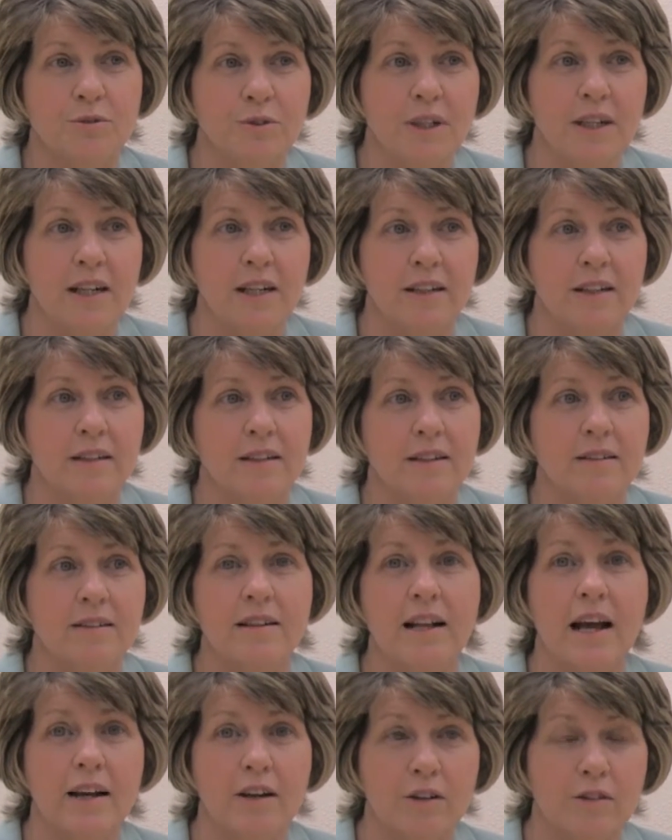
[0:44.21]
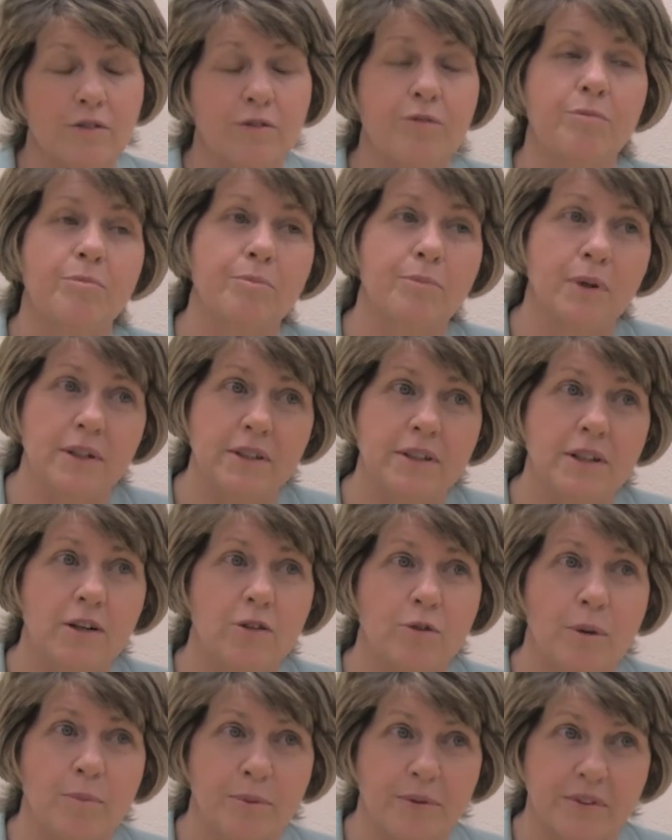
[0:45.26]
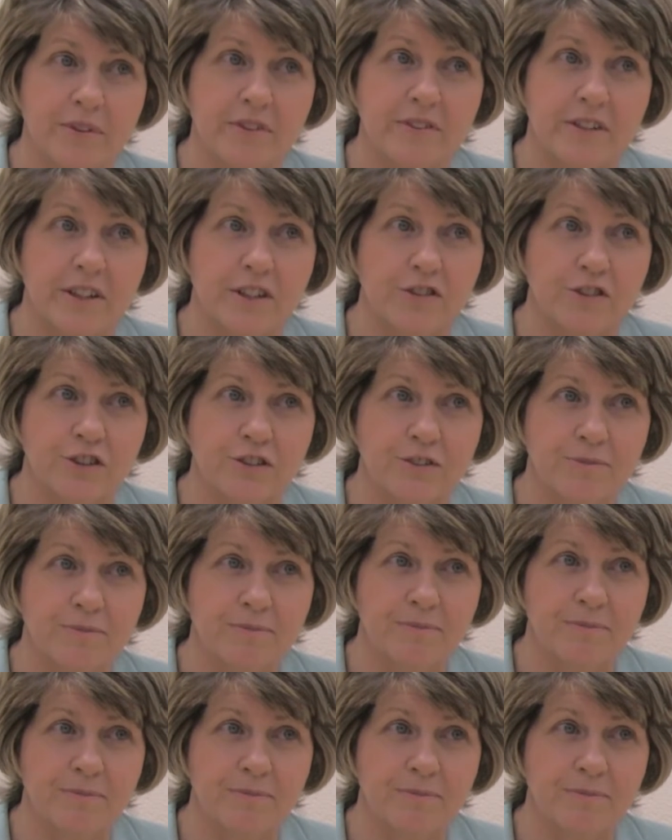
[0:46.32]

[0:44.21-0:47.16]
really is lack of political representation.